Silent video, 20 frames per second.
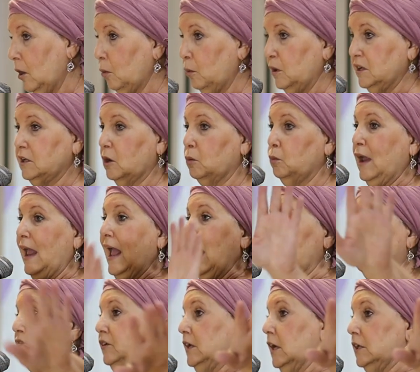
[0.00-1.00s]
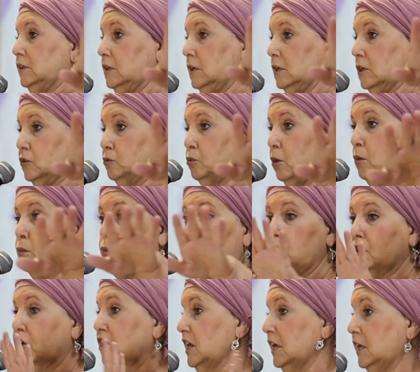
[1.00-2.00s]
We said, we have to get to Israel.
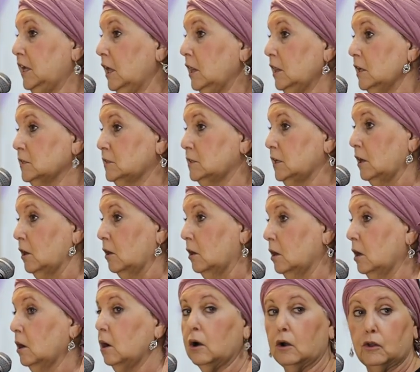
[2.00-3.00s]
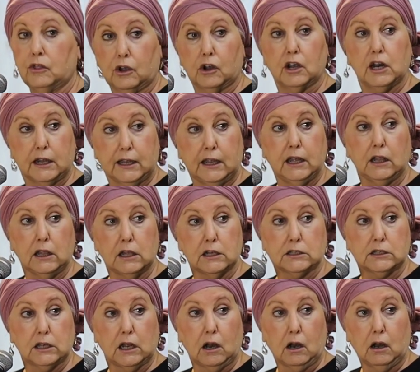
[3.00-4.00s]
They're going to kill us here. They're going to kill
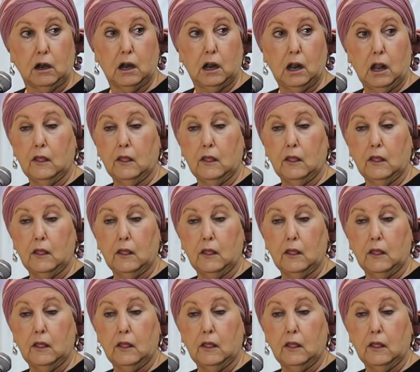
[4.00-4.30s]
us here.